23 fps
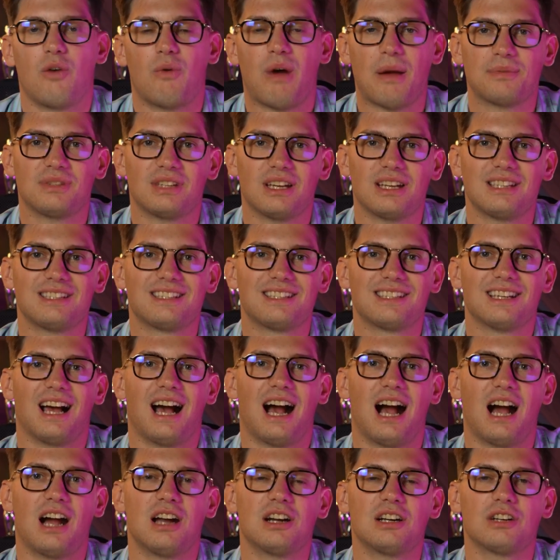websites
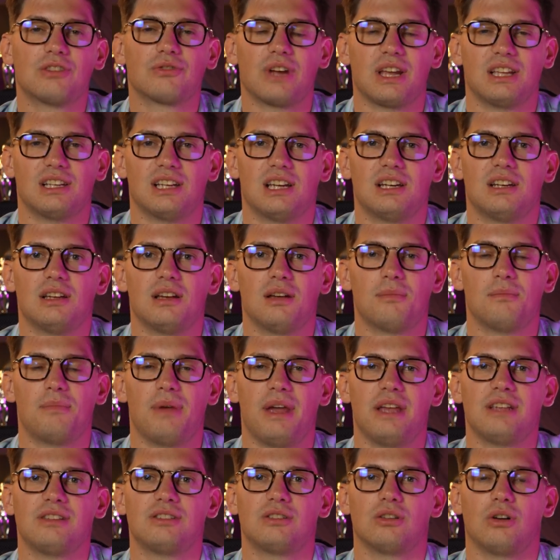are graded
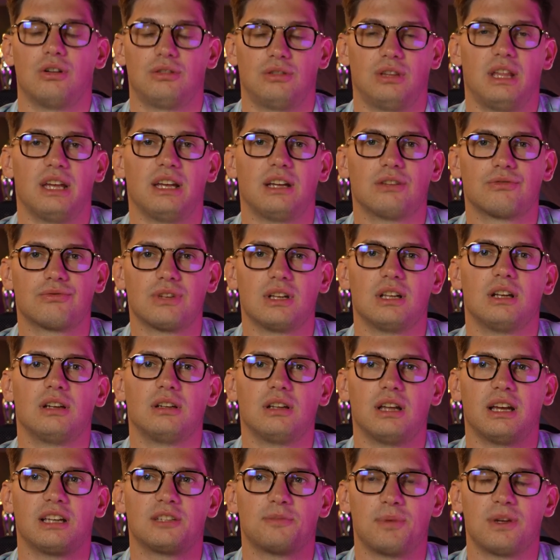based on like
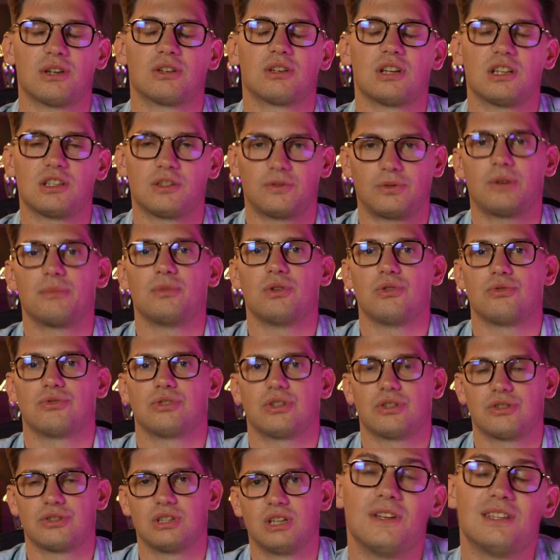real experience from
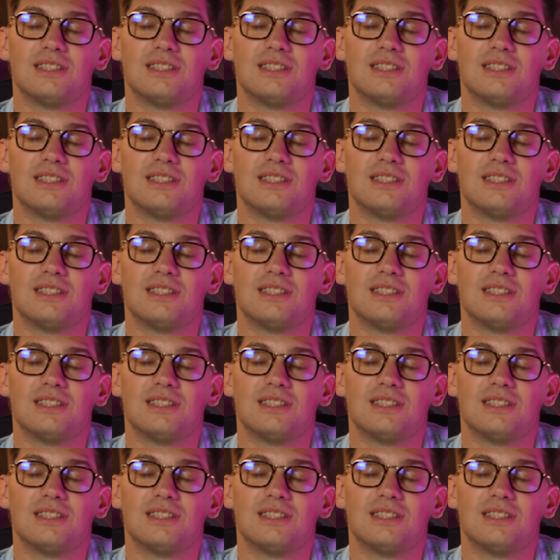users.